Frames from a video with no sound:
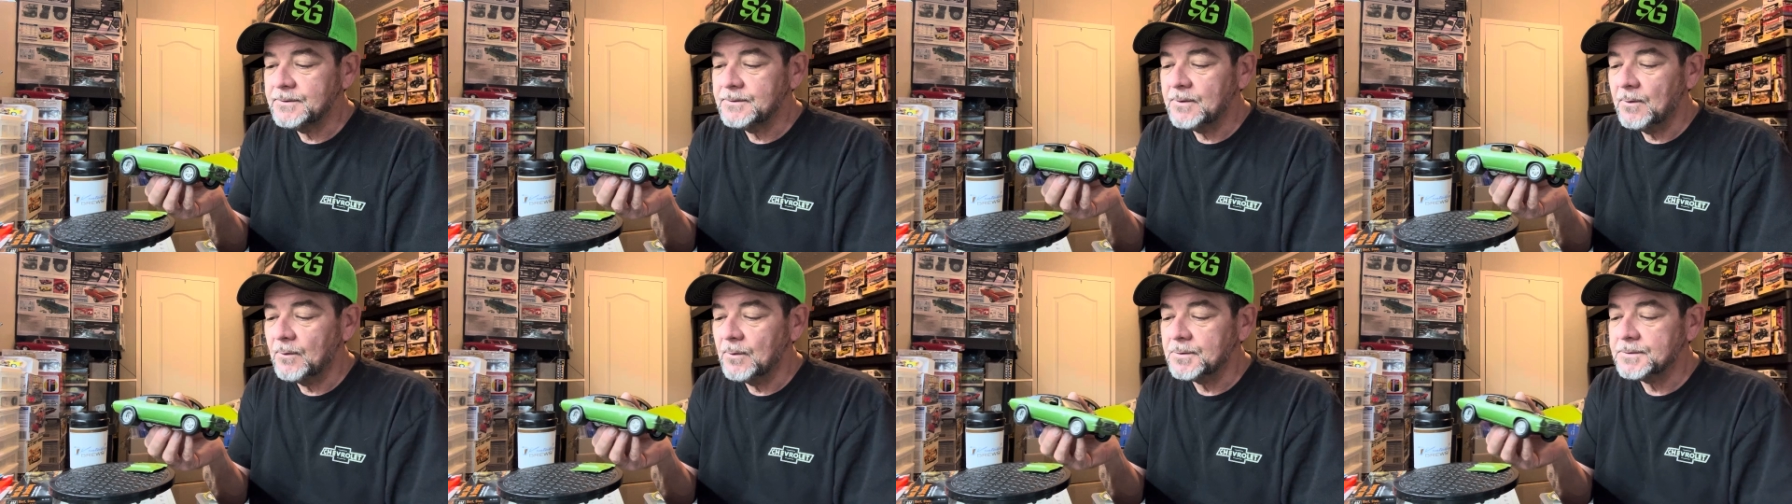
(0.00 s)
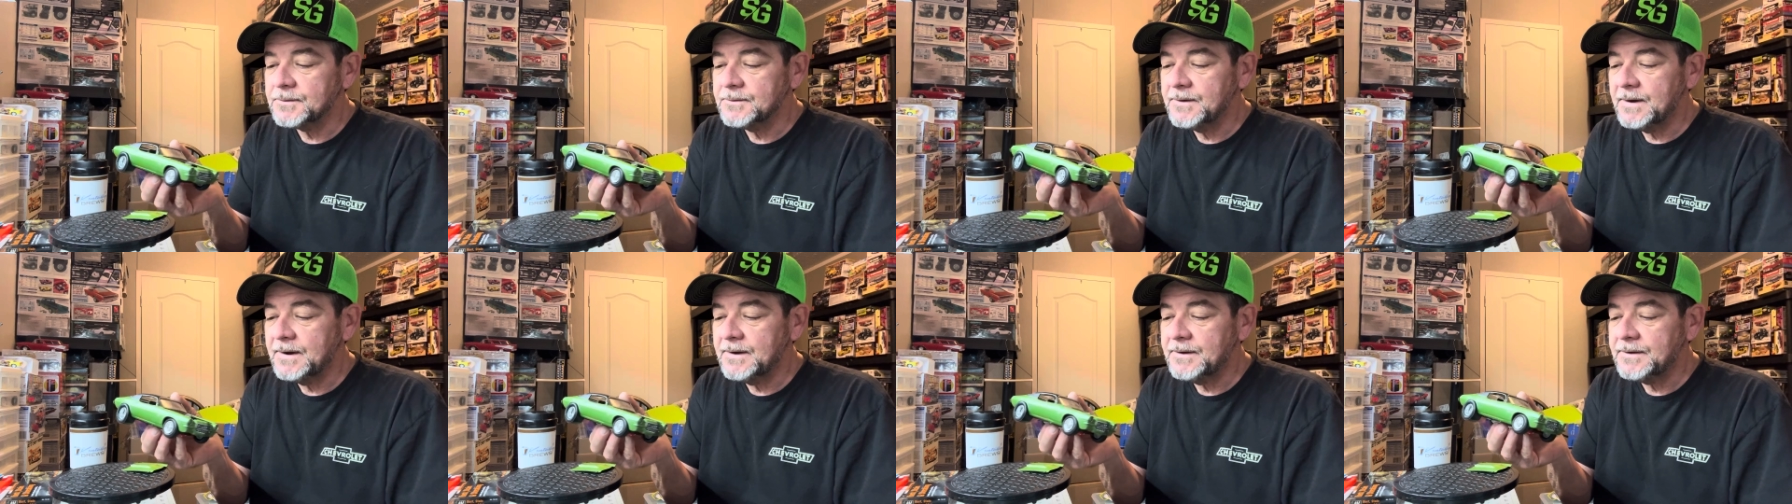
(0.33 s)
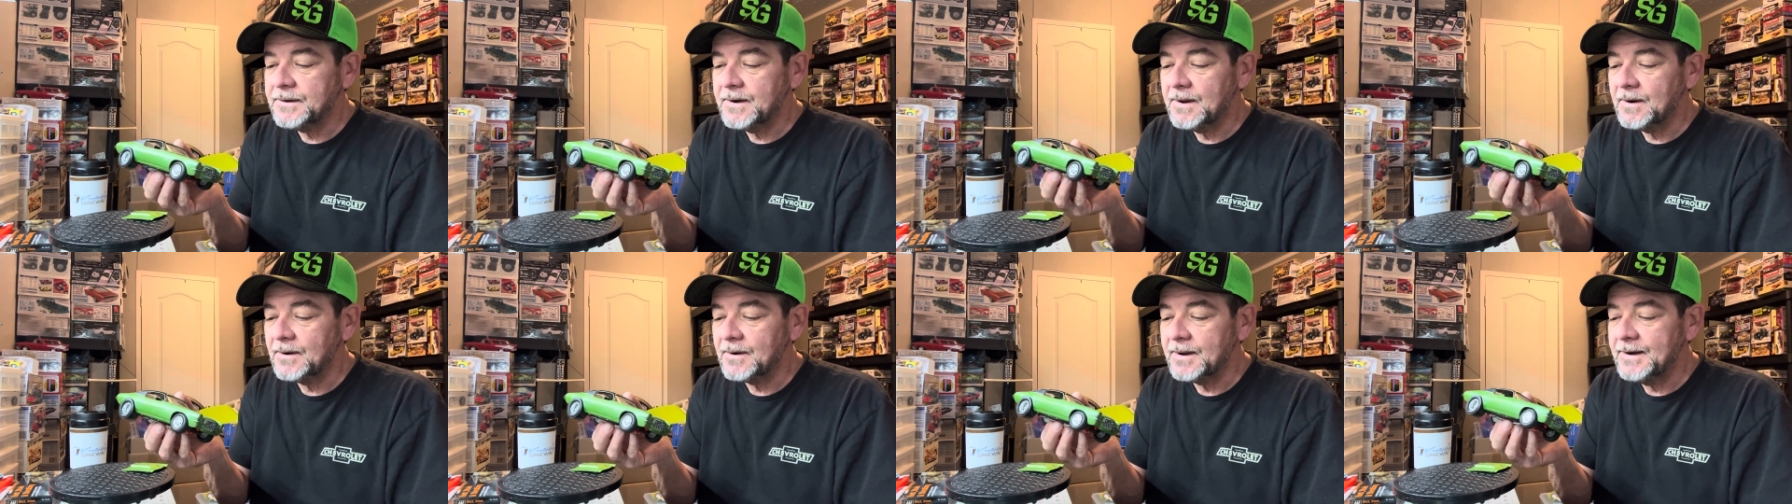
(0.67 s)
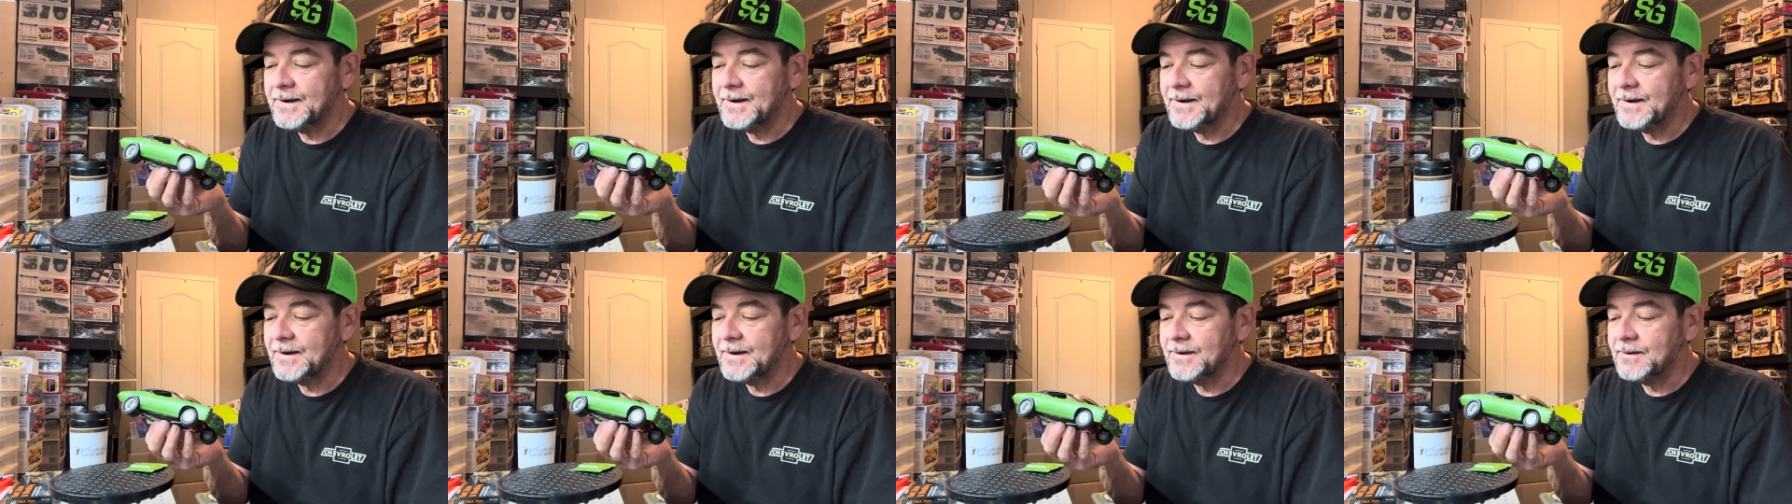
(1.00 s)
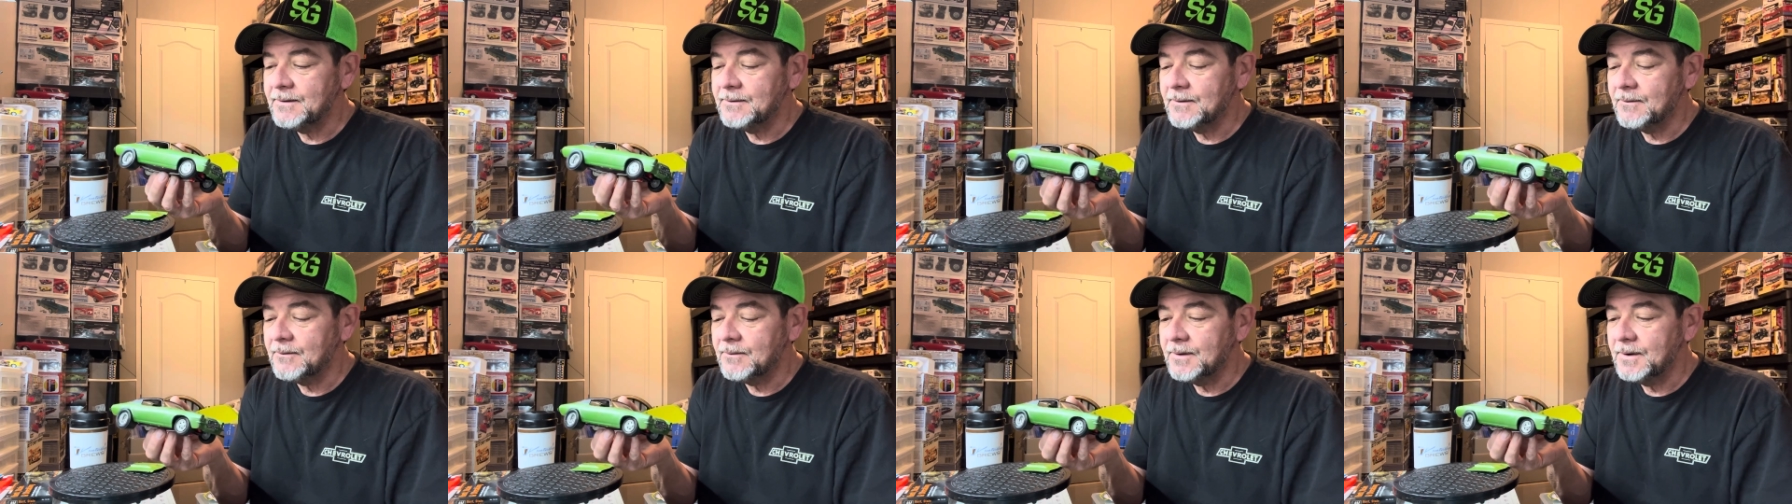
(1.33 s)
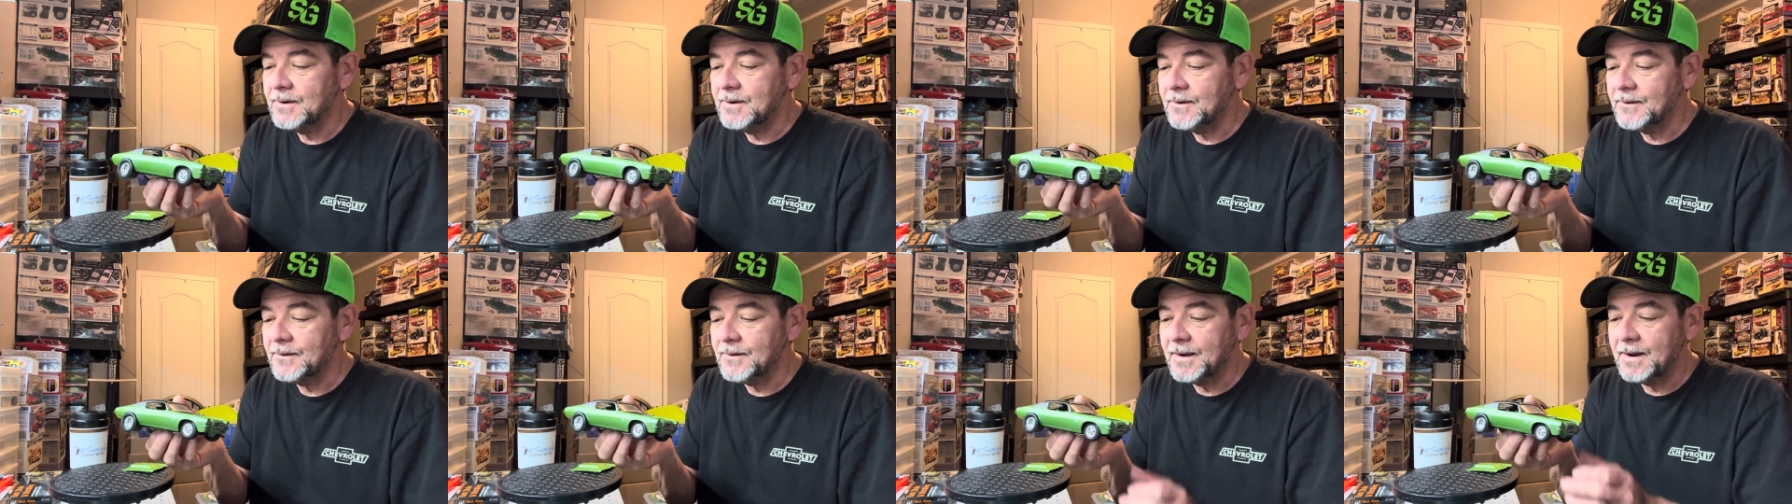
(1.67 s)
Of course, the detail ain't in it, or
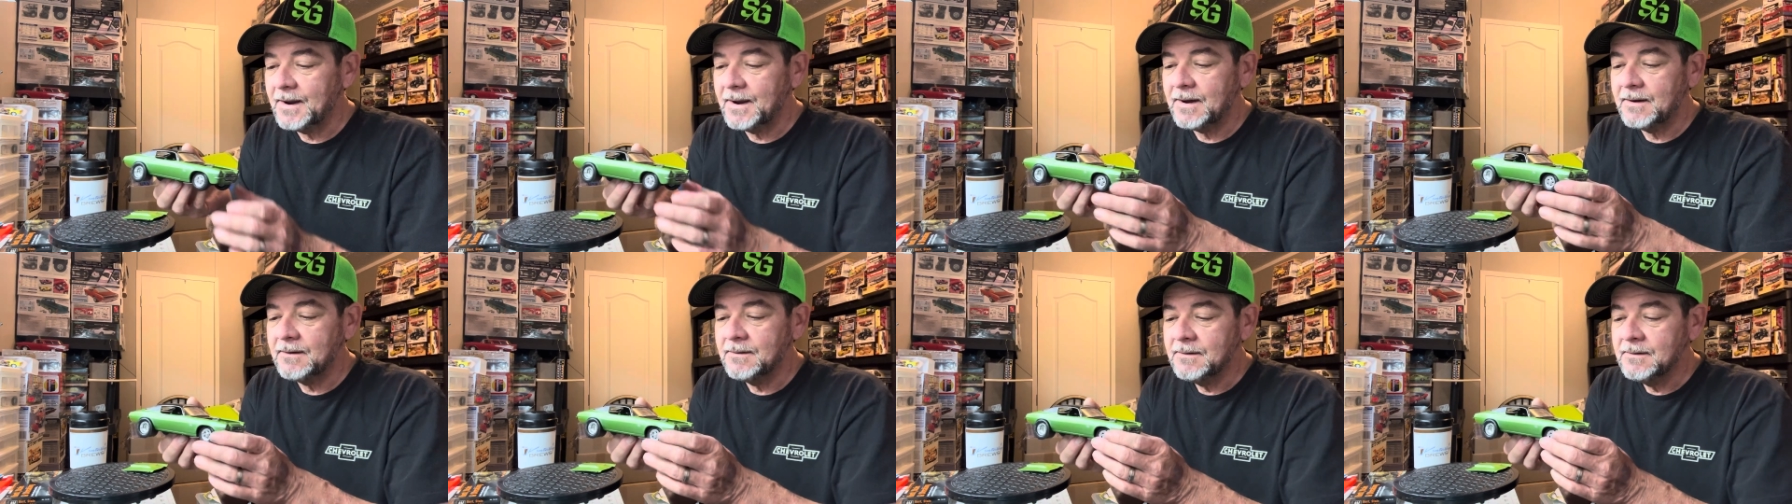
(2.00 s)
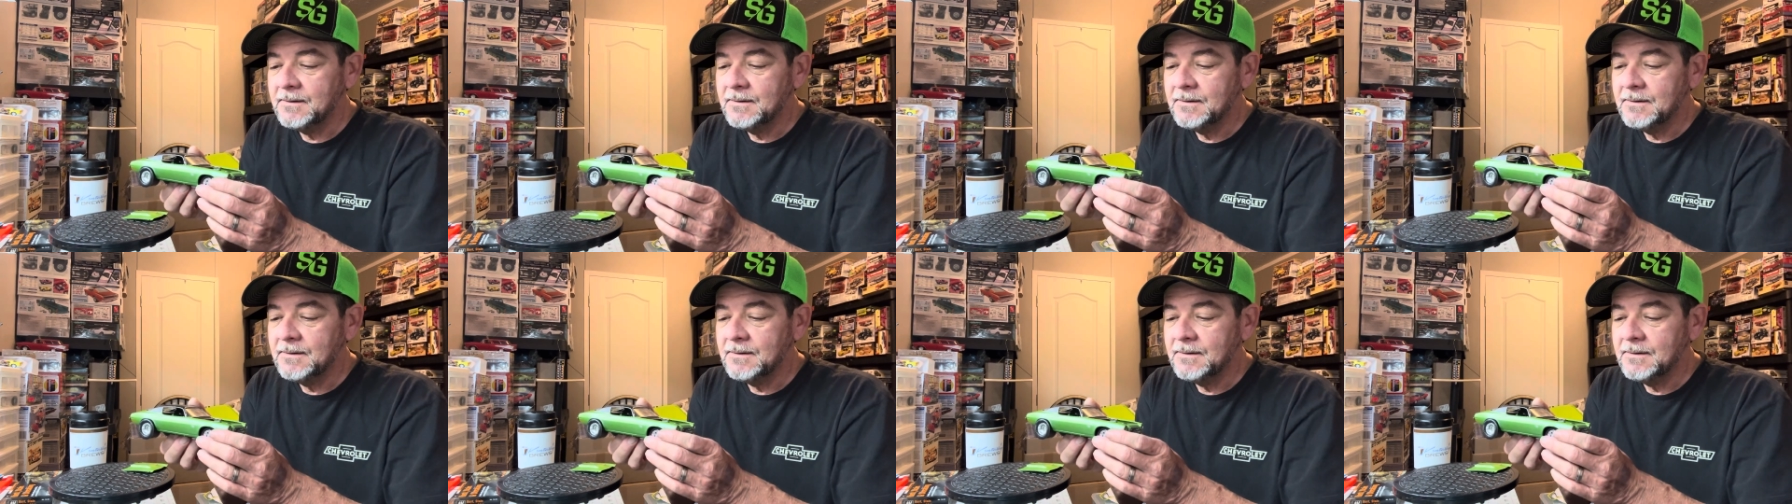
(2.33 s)
none of that.